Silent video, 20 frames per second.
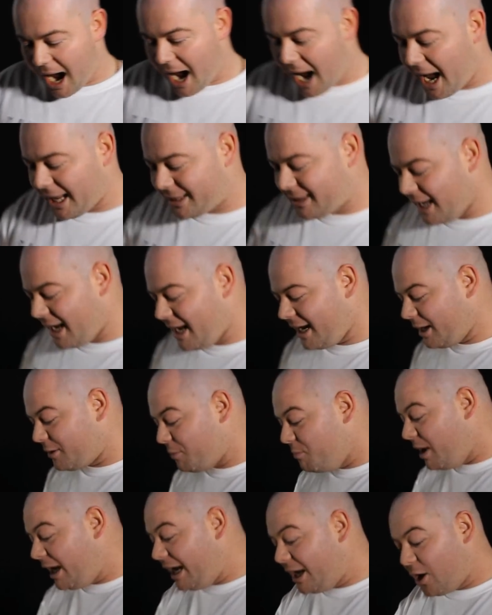I think
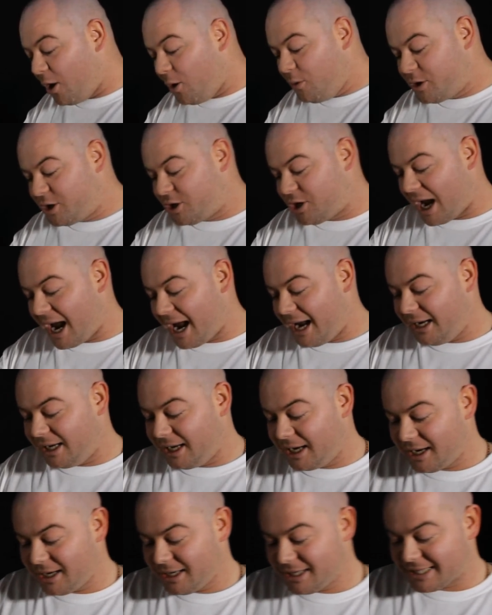me and O'Shea
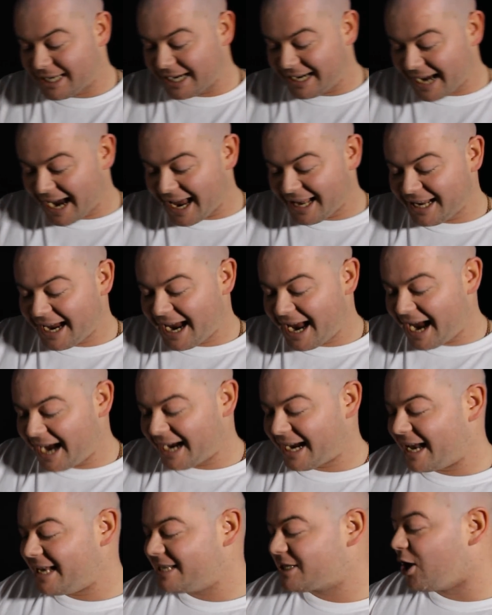together
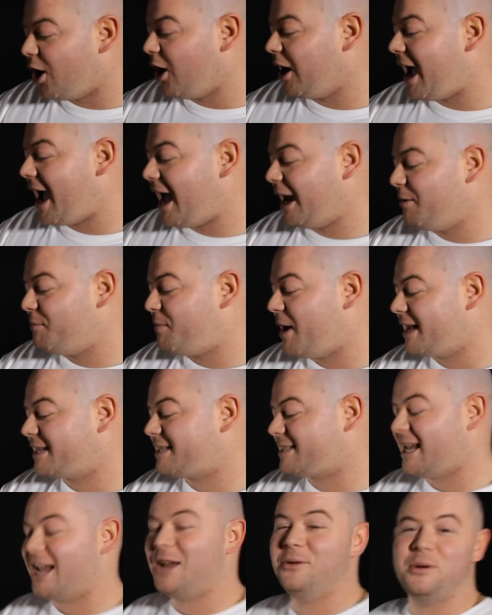against Holohan and
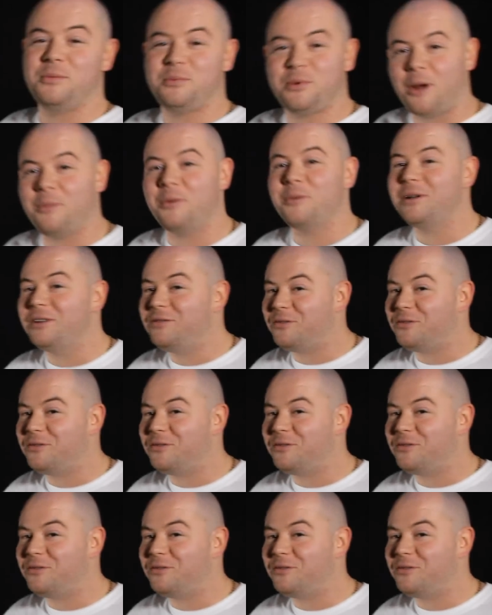Pat's Day, we'd probably